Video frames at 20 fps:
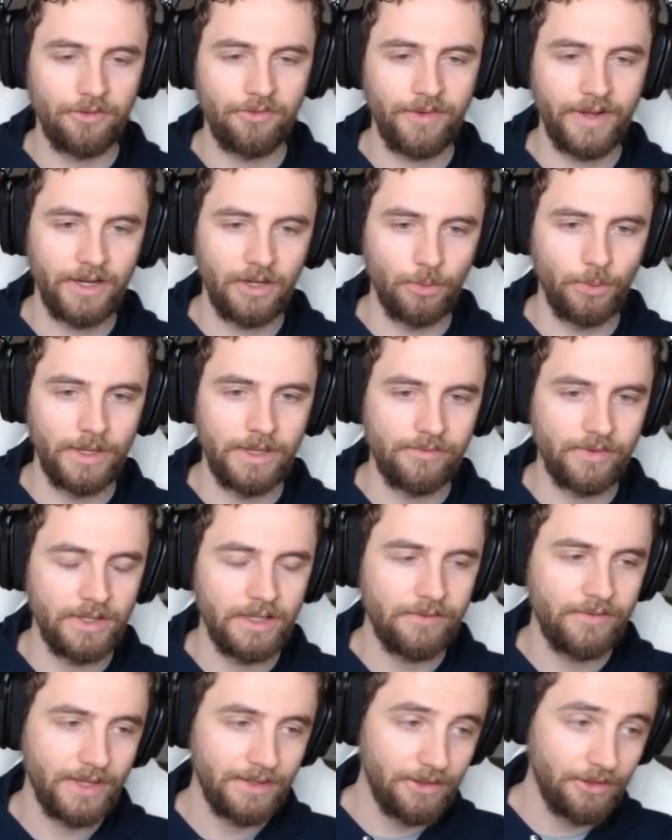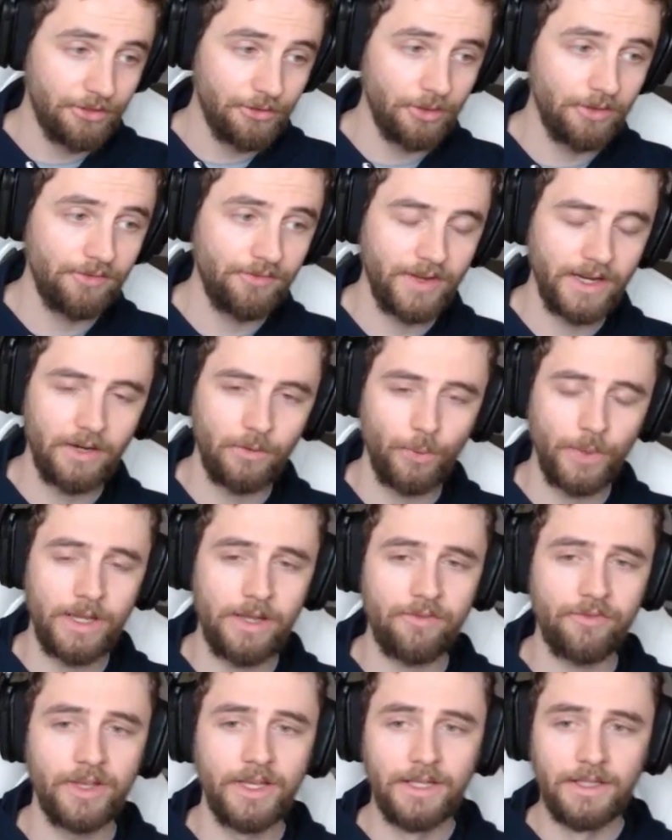fighter wave, and if at the third fighter
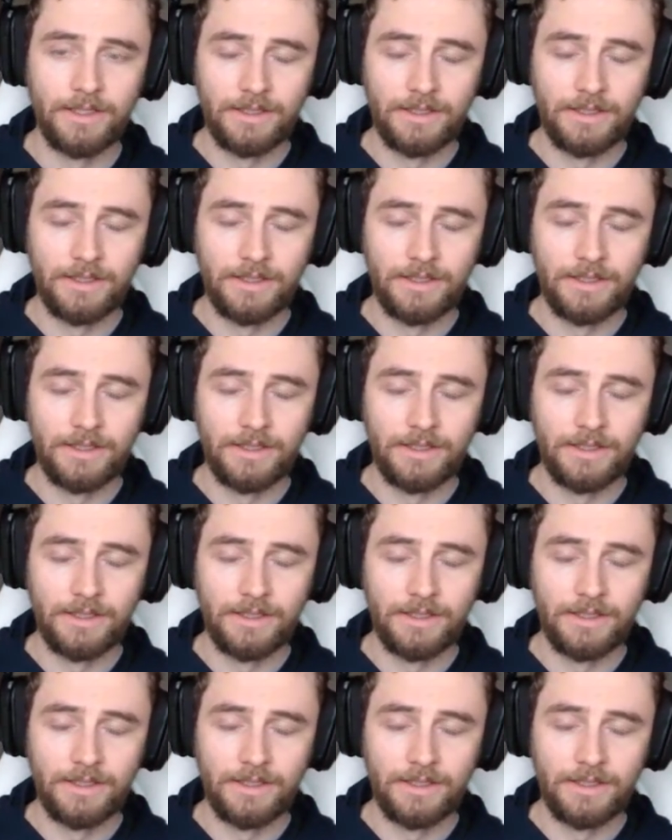wave,